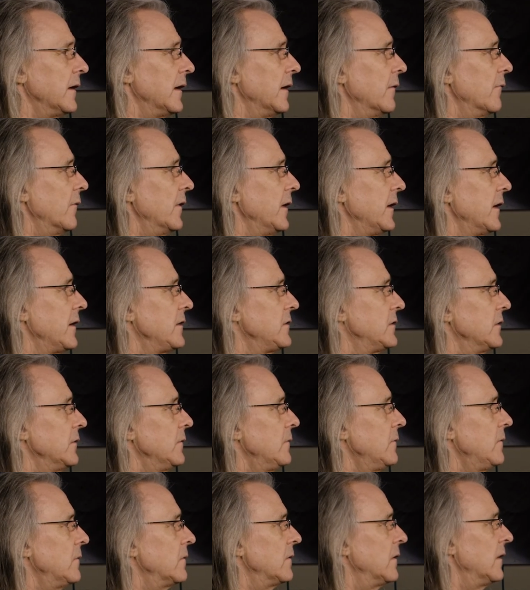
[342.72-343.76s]
and when I
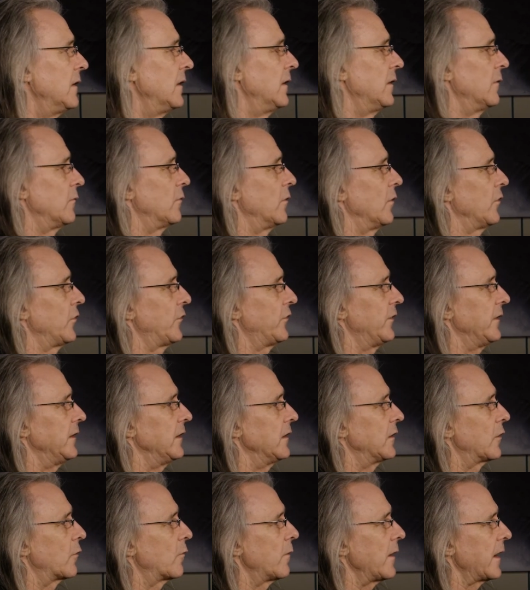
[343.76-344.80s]
do, we'll
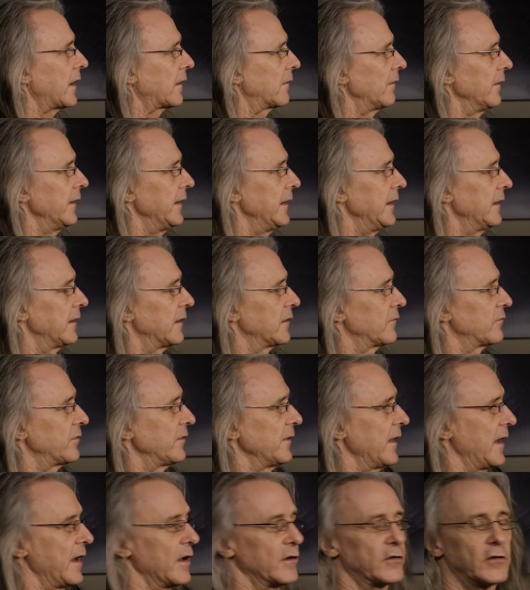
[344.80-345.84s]
see quickly it
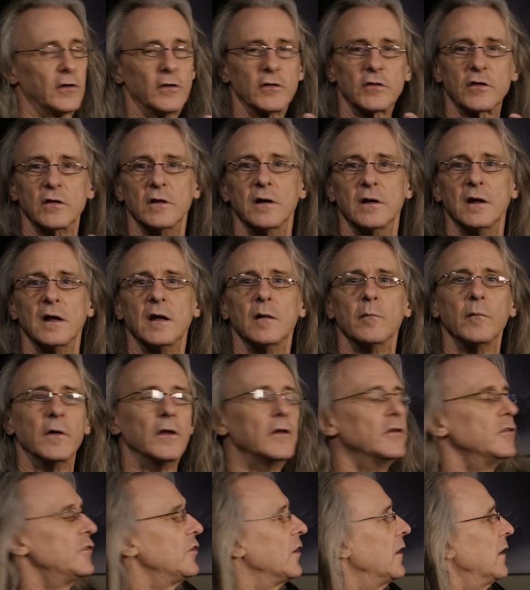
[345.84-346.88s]
flashes an
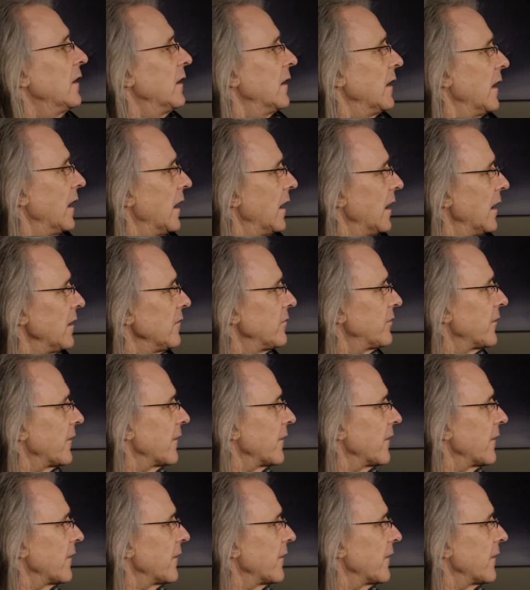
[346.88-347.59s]
image of